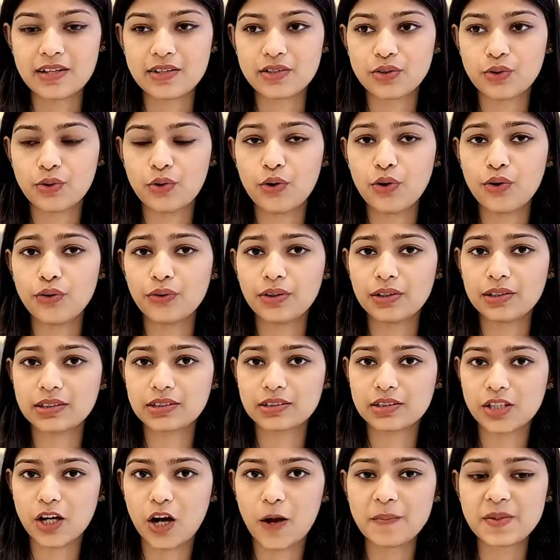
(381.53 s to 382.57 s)
So
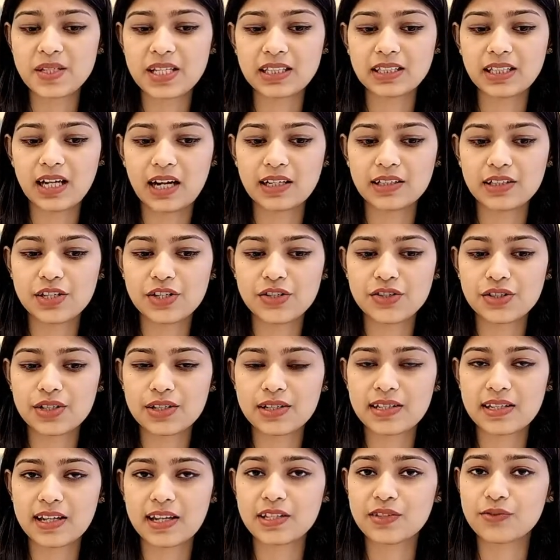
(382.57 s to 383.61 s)
terms and
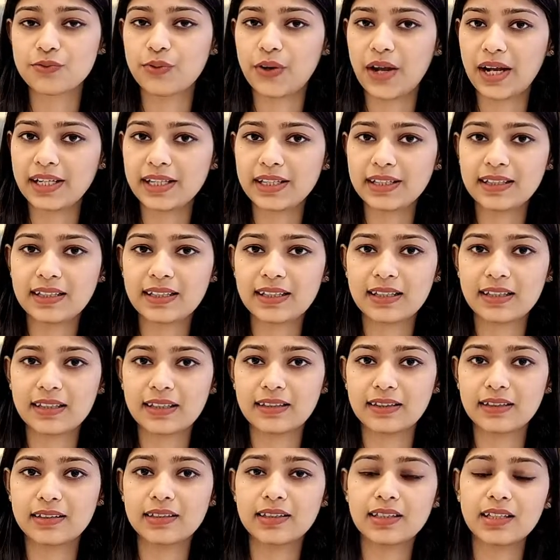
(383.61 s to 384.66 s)
conditions is very
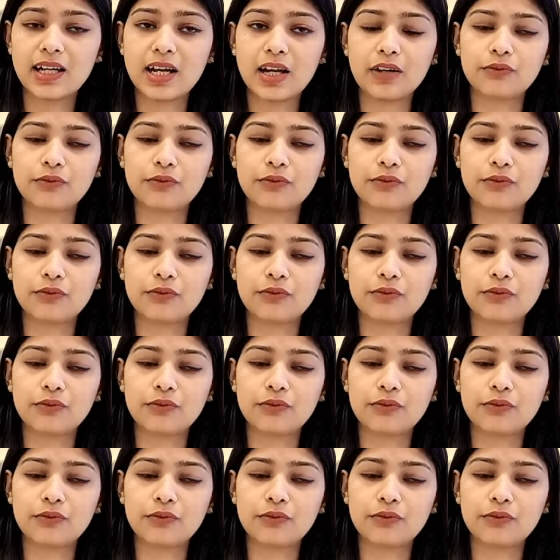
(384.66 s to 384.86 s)
clear